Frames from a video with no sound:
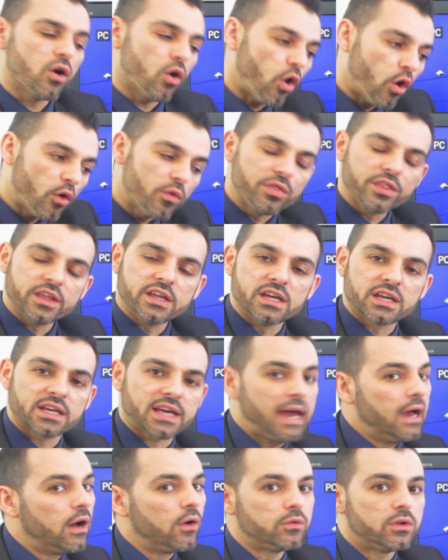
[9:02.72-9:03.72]
on the
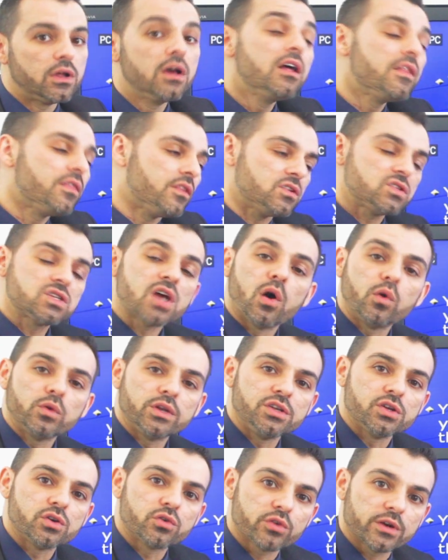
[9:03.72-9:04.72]
account that's
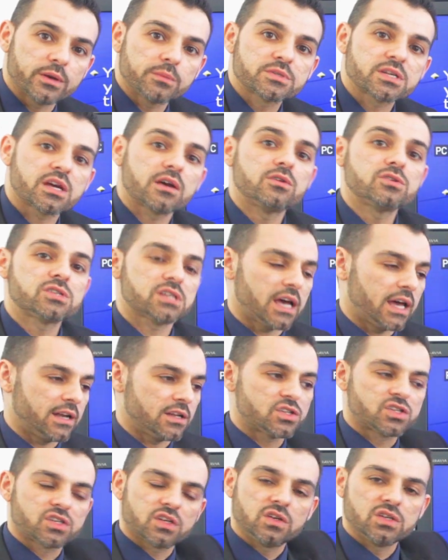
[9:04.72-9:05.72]
holding your cryptos, and as
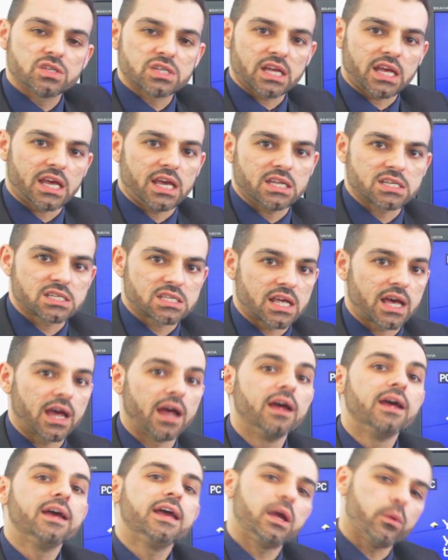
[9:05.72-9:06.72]
soon as it hits that,
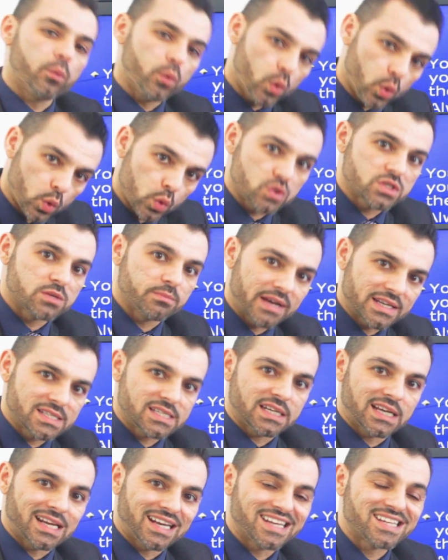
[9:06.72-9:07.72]
it will
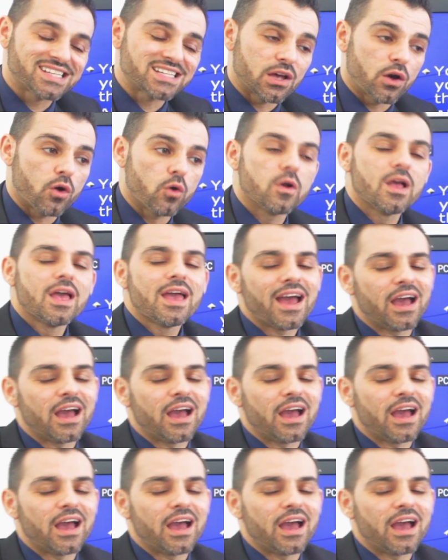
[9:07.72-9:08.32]
automatically sell,